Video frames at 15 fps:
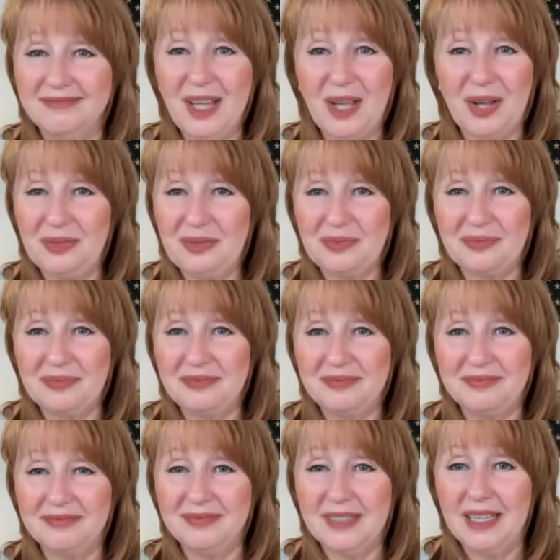No.
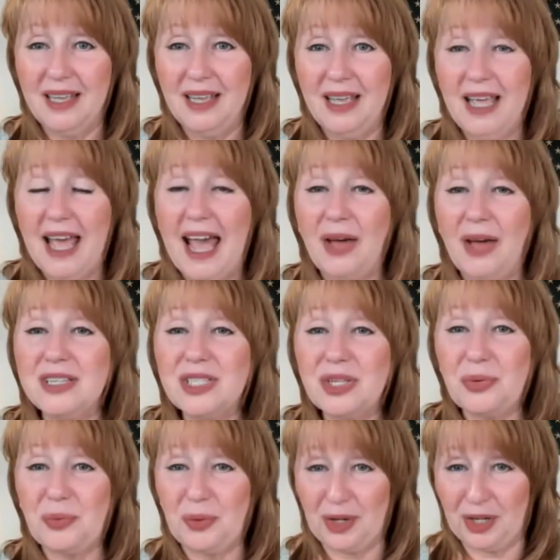How does
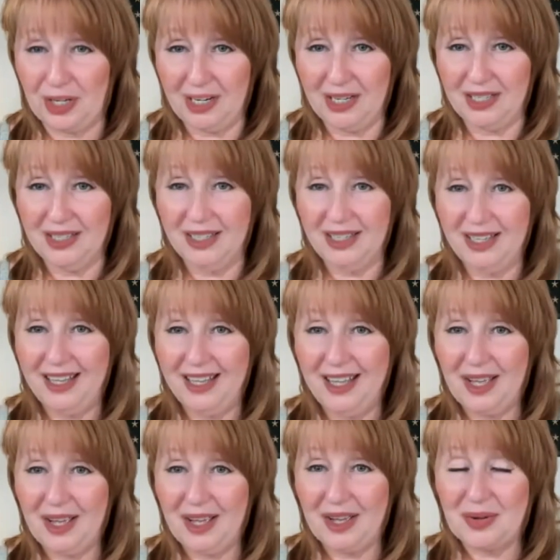it work?
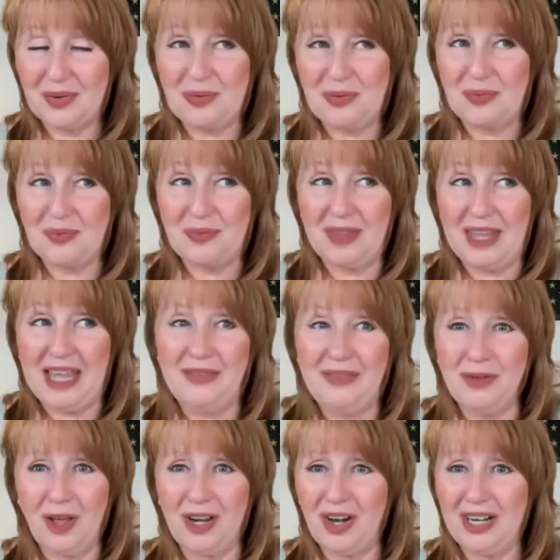
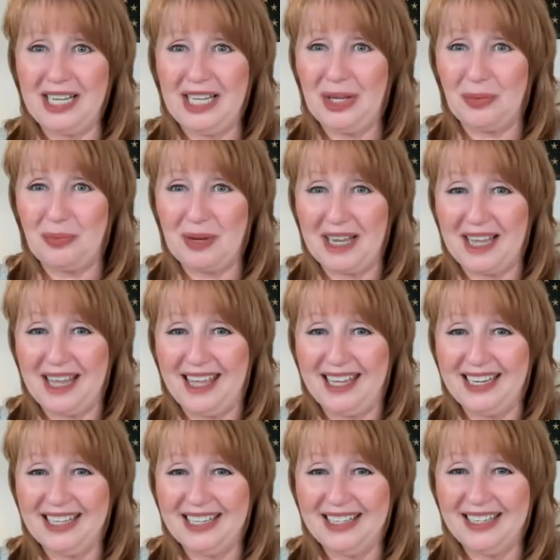Even on our legal
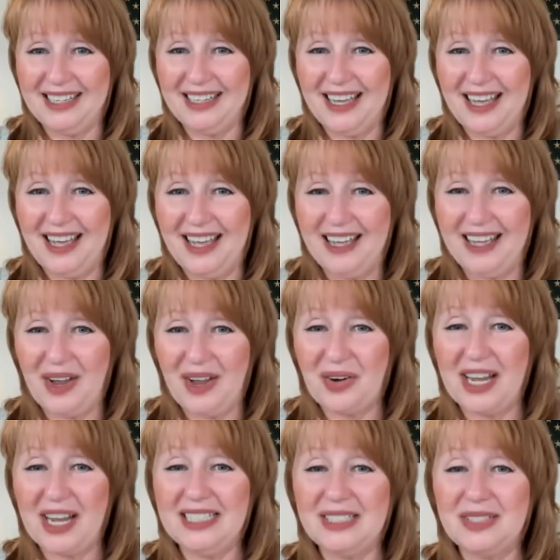plan. All
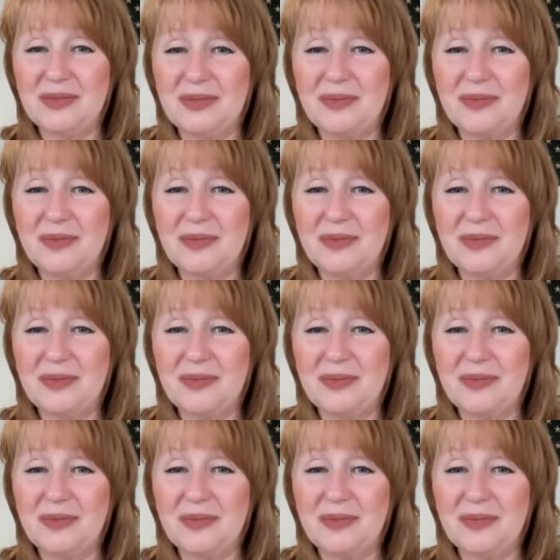right.